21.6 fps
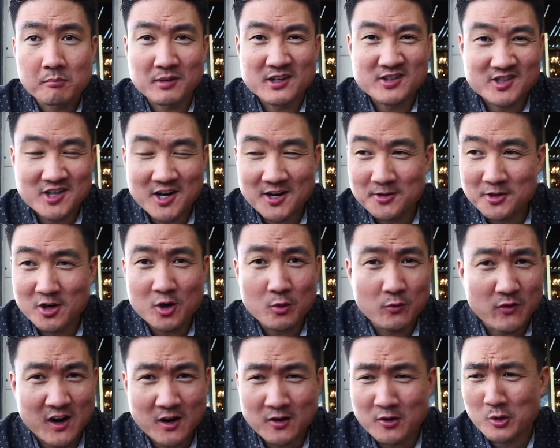But
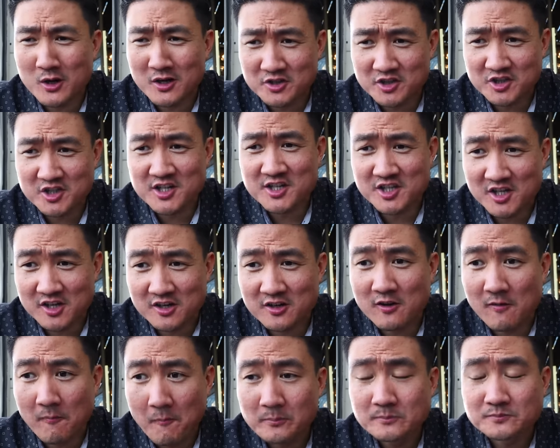tender, very well seasoned.
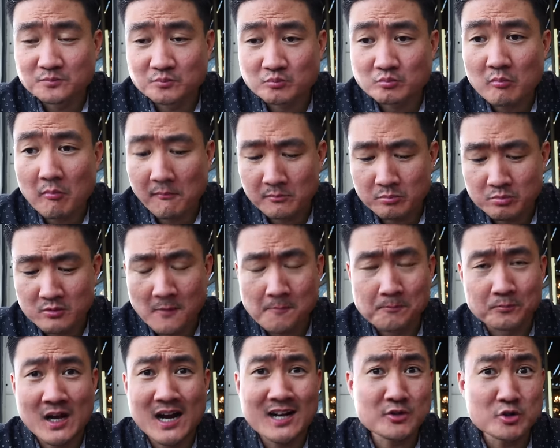
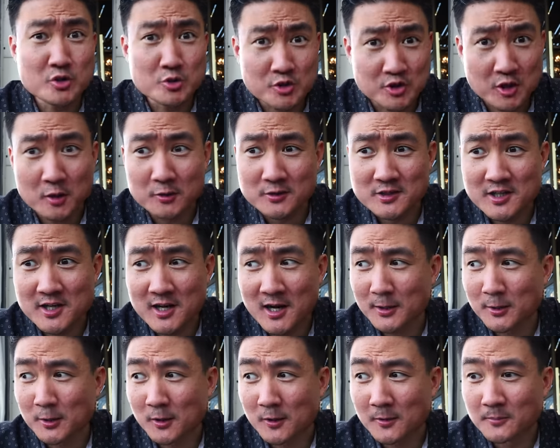Not too salty
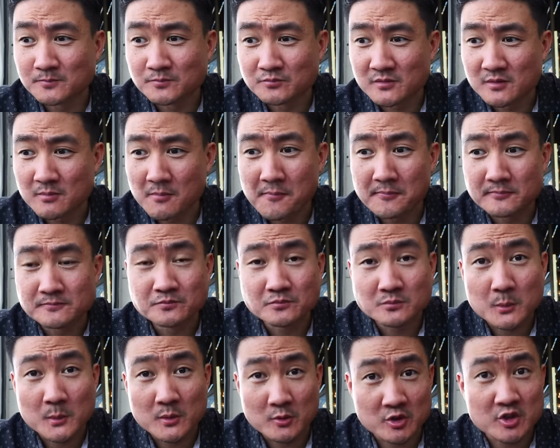either,
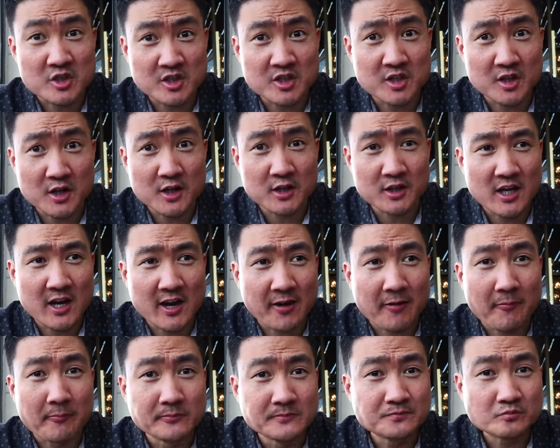which is a good
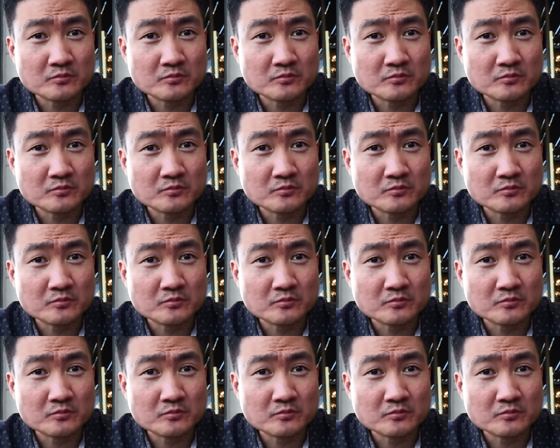thing.